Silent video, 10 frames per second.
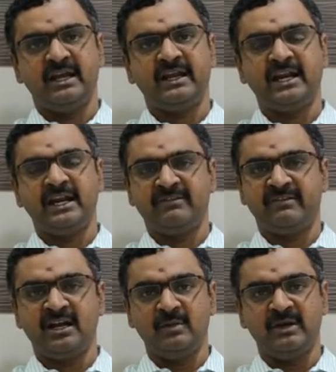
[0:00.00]
it can
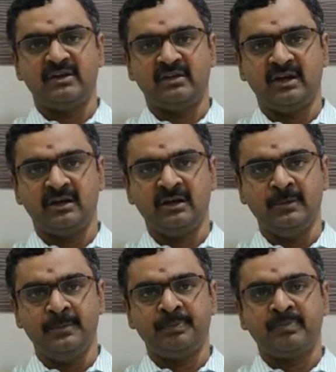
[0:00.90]
definitely be treated.